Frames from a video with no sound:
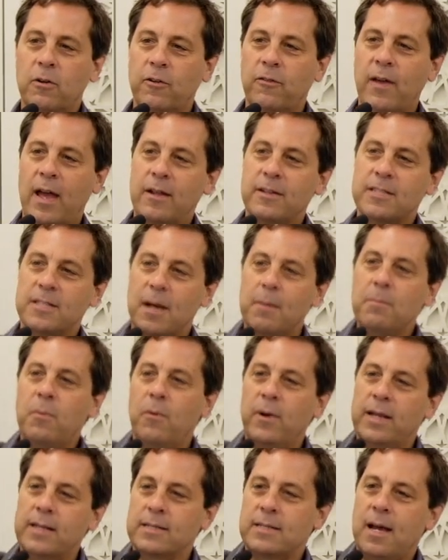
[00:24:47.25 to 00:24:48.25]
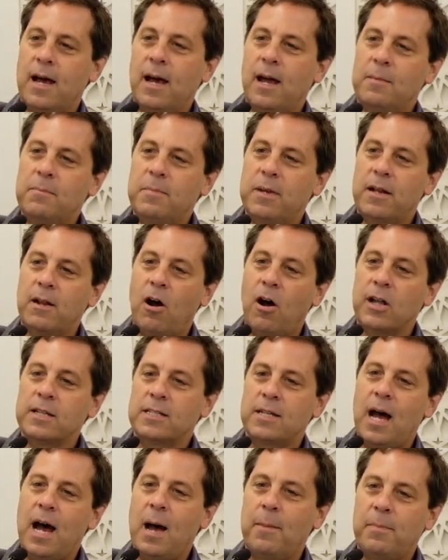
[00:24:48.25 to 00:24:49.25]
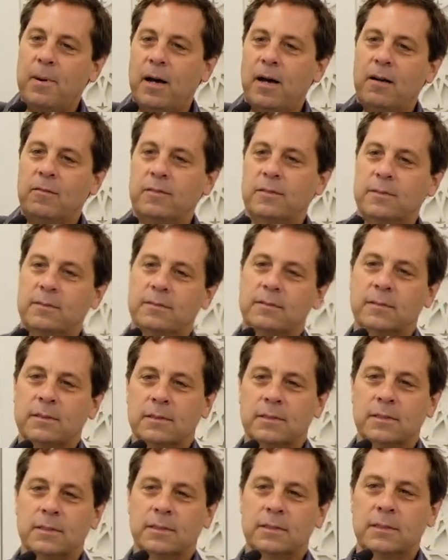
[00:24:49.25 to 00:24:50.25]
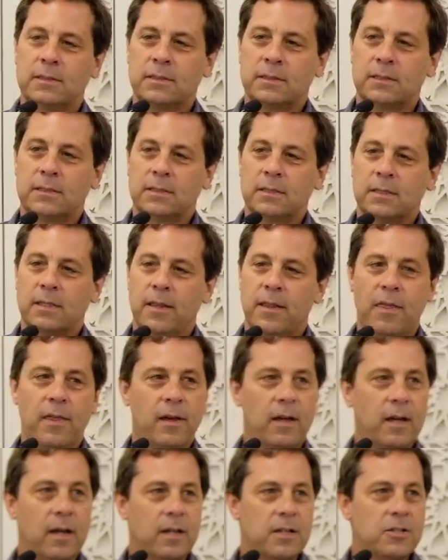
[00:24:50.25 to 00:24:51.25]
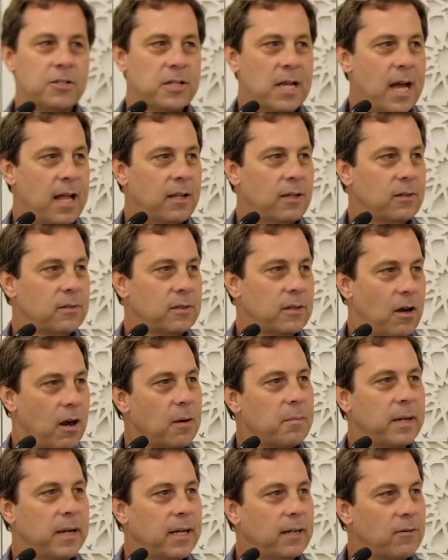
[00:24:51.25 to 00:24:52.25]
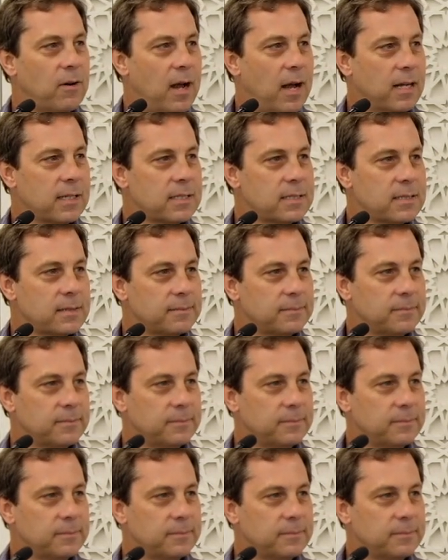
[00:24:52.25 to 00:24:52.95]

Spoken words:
would have at some point in time been on top of the shallow carbonate rocks.